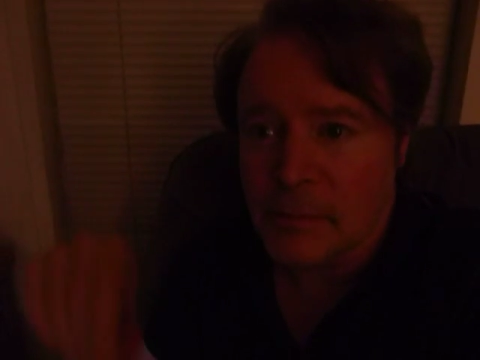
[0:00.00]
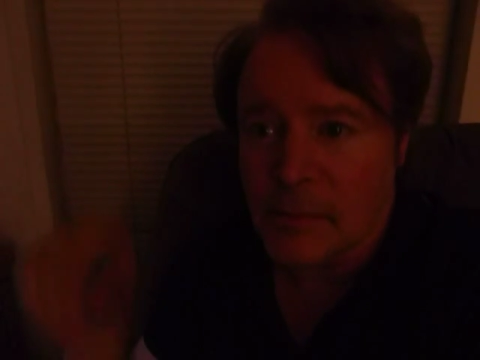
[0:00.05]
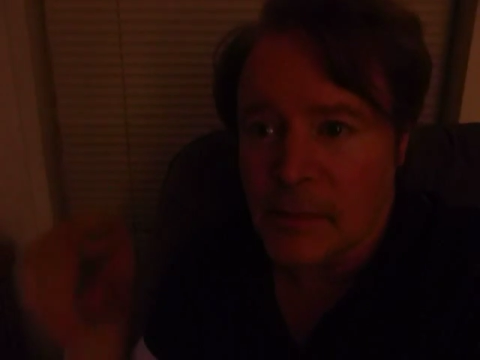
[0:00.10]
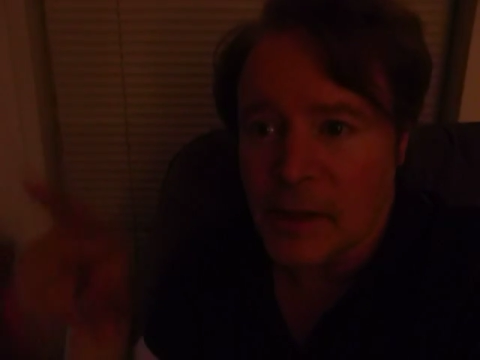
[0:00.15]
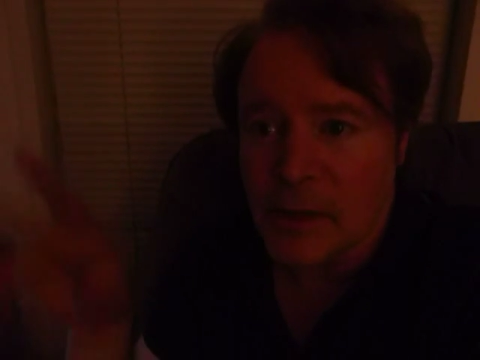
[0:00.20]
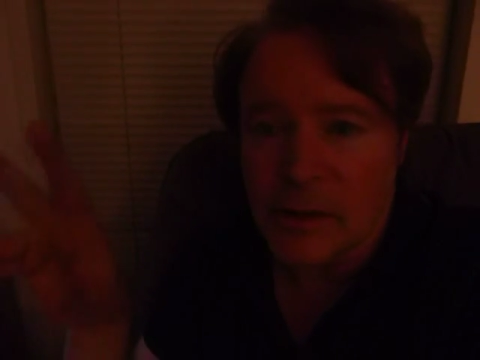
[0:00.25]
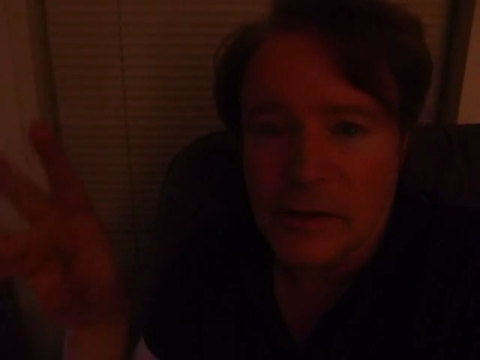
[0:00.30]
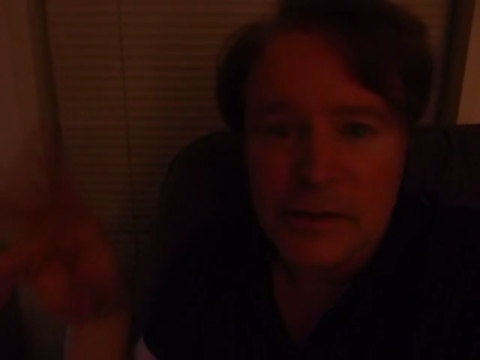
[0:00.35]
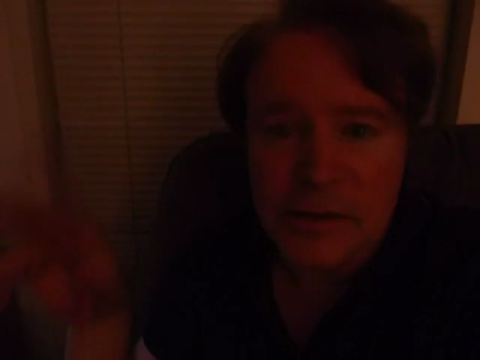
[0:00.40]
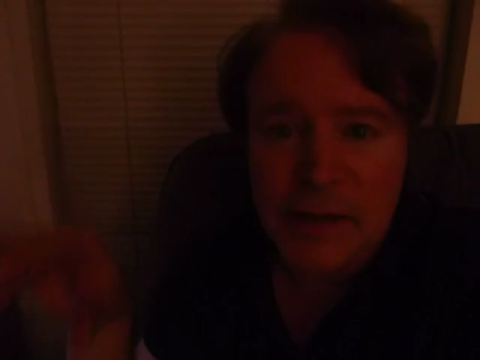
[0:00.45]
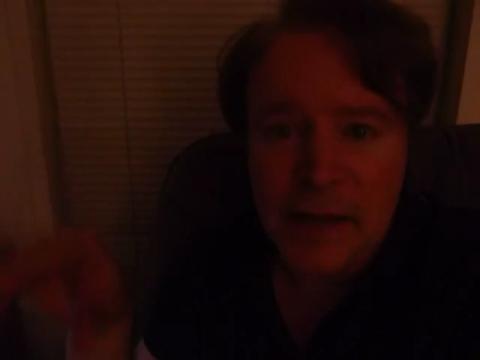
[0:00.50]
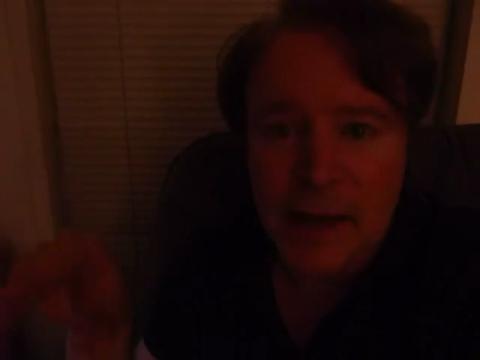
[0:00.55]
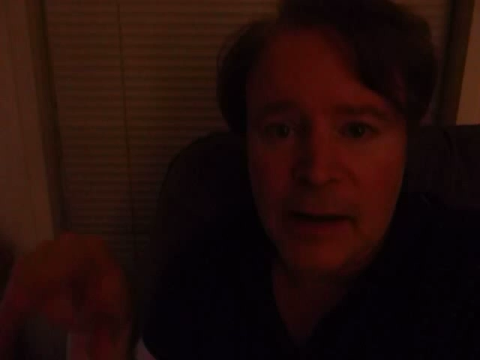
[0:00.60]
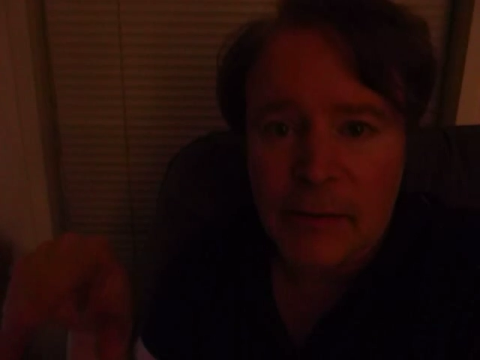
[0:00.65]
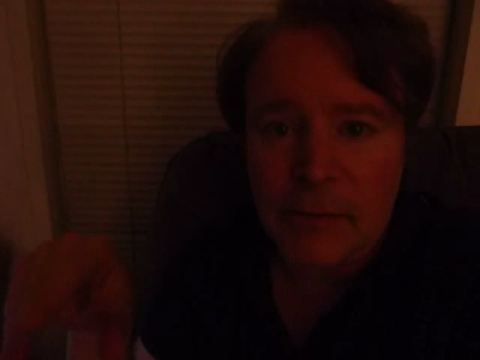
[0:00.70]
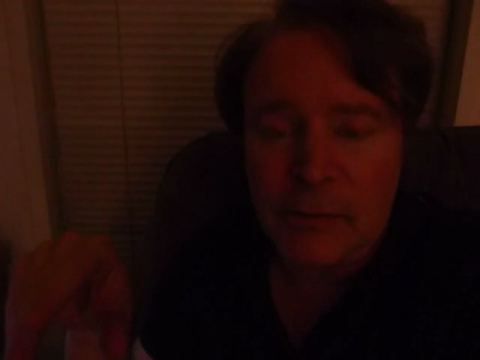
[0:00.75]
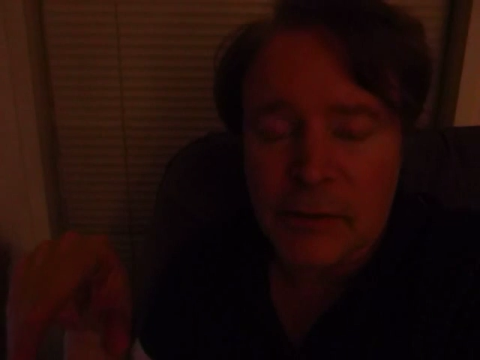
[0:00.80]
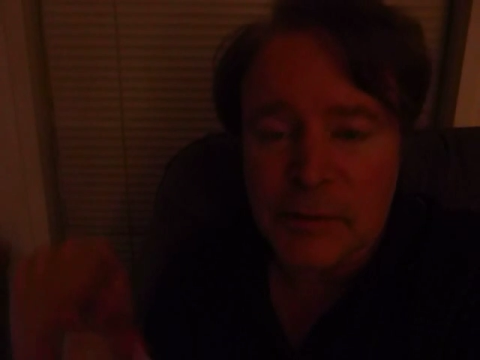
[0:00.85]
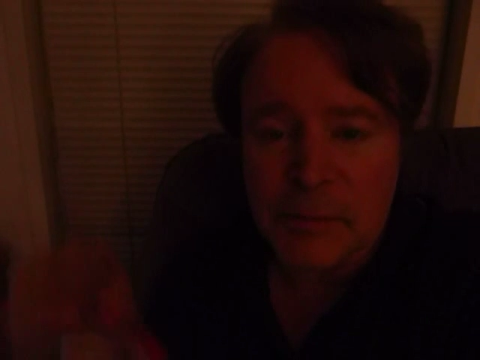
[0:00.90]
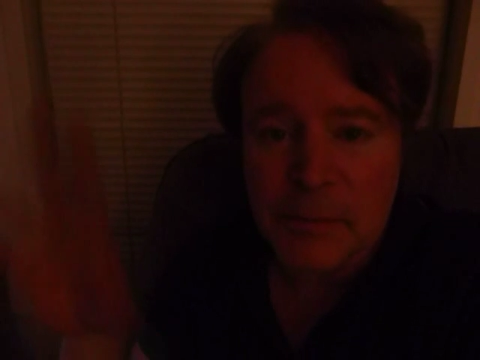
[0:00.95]
use
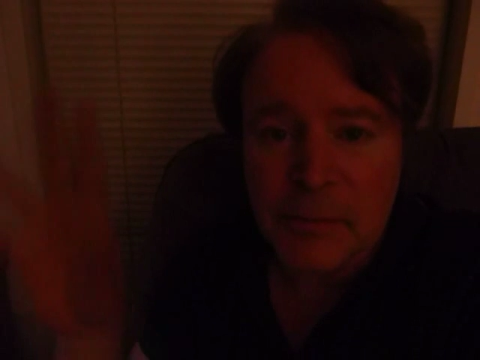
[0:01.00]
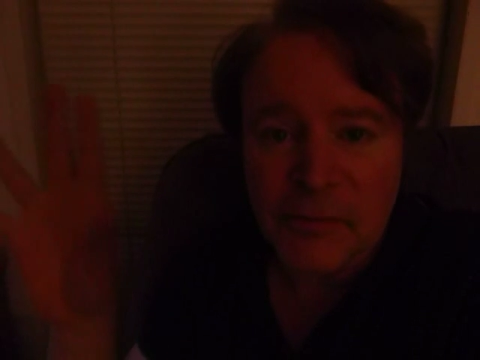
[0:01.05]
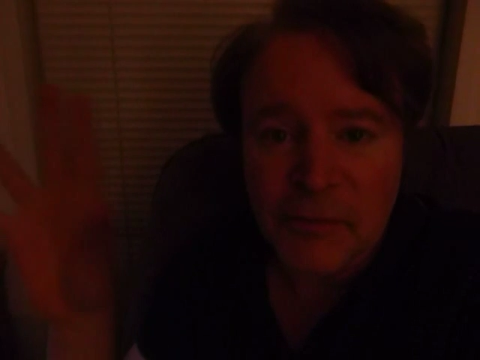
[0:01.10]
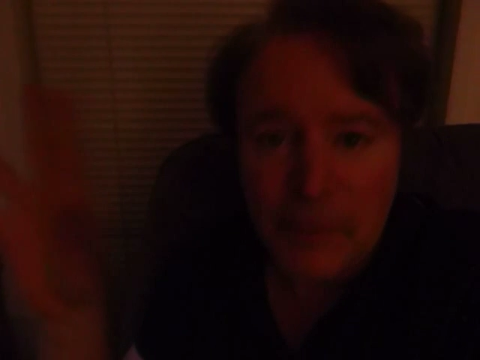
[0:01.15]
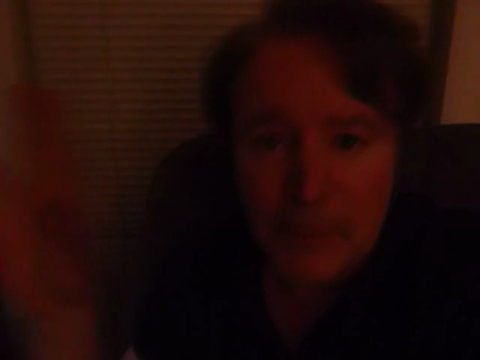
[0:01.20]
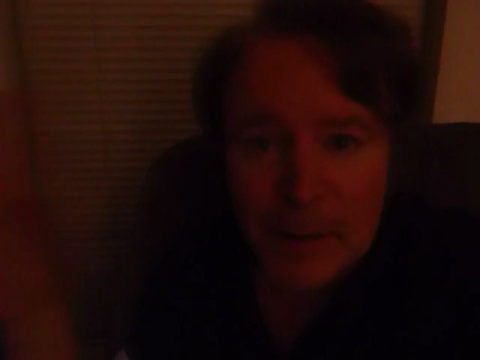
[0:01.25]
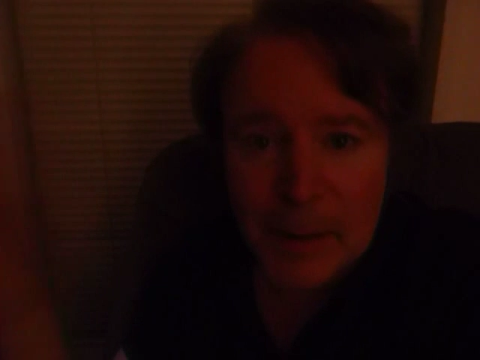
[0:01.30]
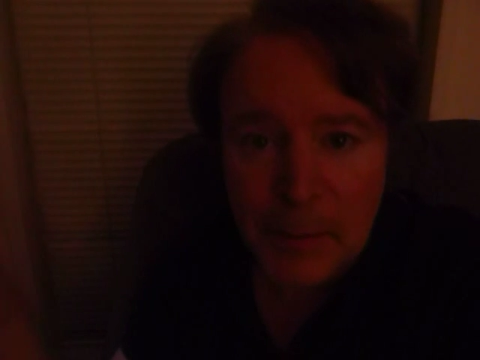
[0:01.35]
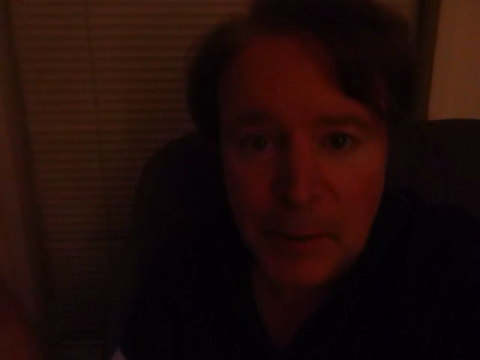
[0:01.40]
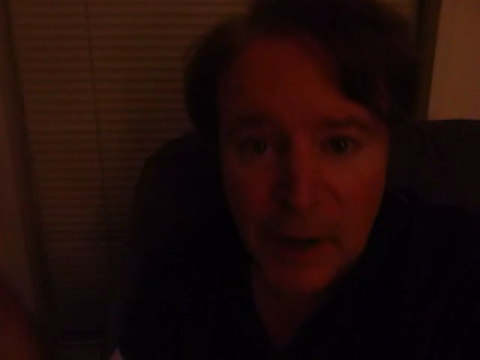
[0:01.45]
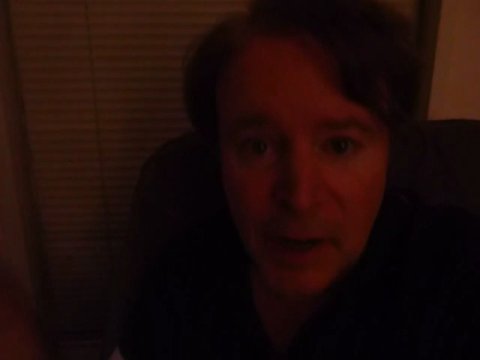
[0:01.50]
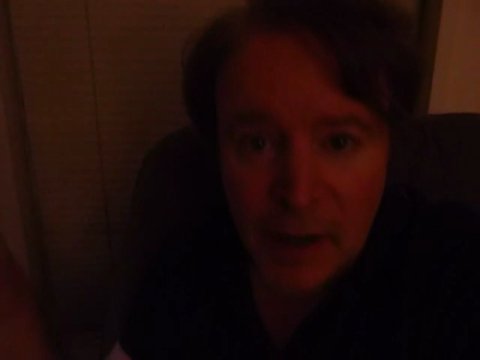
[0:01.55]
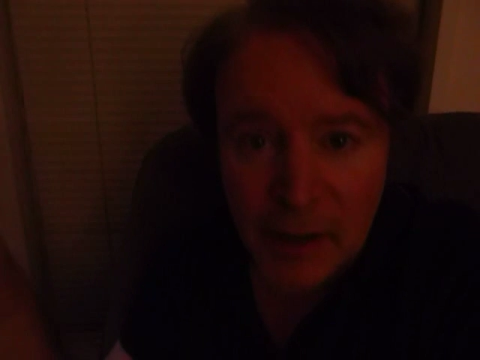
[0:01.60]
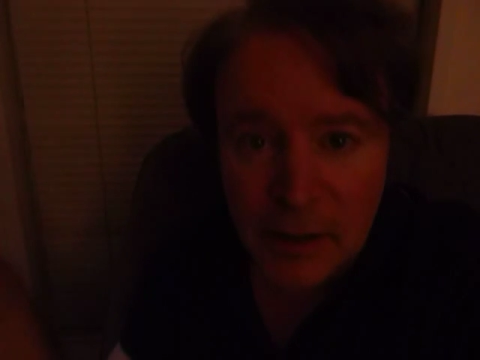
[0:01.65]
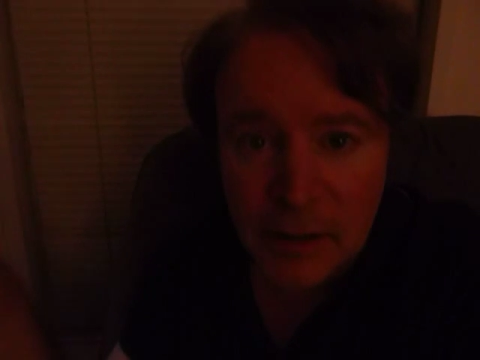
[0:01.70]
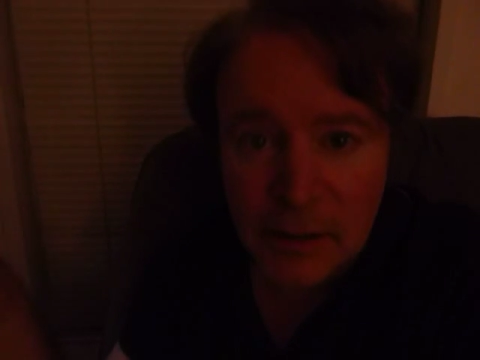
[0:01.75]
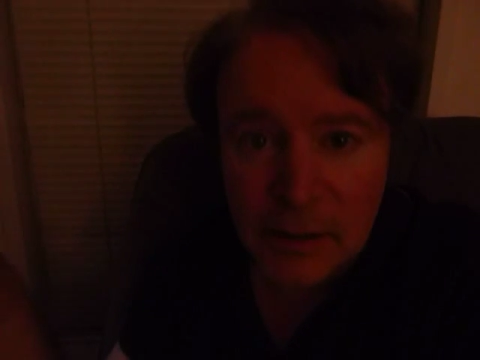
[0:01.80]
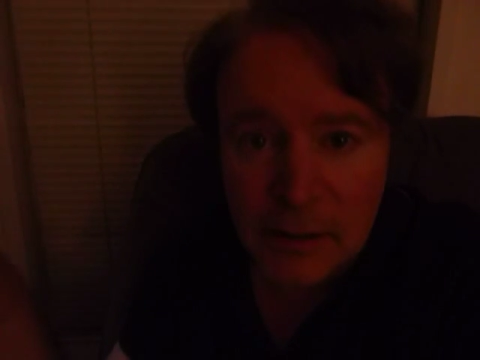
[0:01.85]
that with for my butt,"